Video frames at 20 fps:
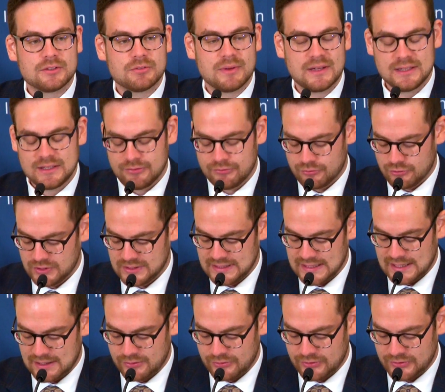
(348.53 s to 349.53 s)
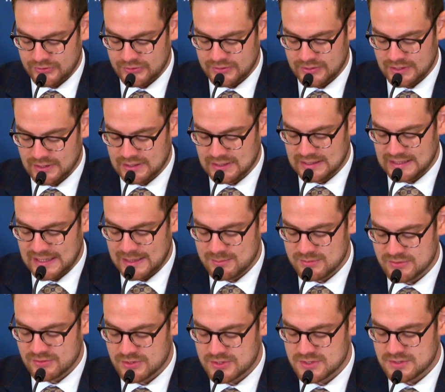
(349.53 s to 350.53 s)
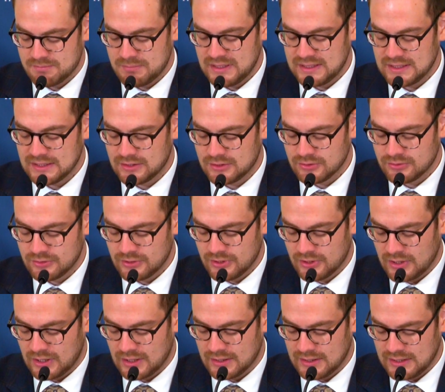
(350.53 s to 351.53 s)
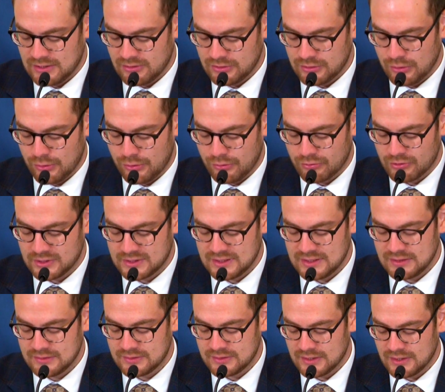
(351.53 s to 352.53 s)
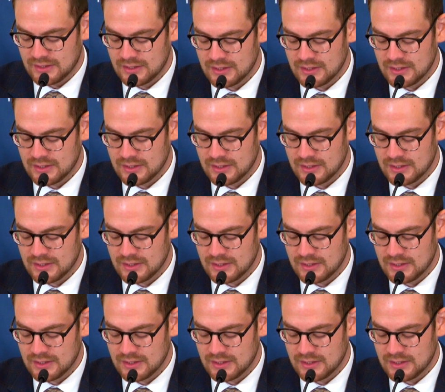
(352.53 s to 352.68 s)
24,000 claims were submitted to the Hungarian authorities